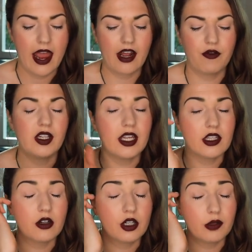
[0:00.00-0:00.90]
And I feel
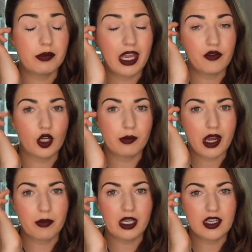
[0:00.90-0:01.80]
like they're a good bang for your
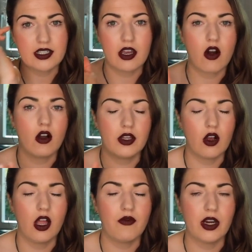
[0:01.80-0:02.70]
buck because they're, they
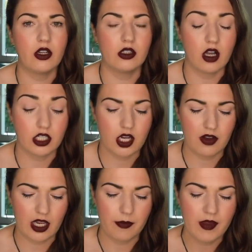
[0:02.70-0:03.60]
all have very good
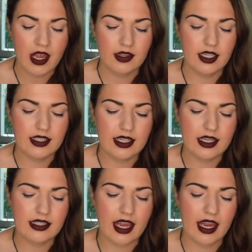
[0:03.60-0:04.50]
longevity. This
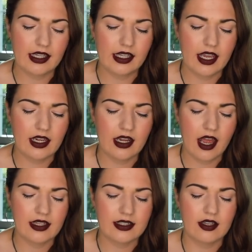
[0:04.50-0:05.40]
is Alien
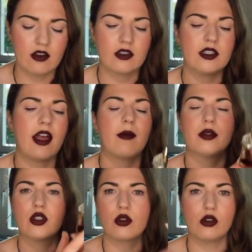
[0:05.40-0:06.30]
Essence
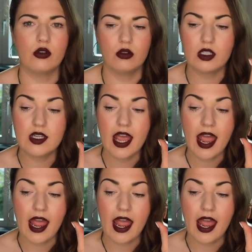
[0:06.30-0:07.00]
Absolute.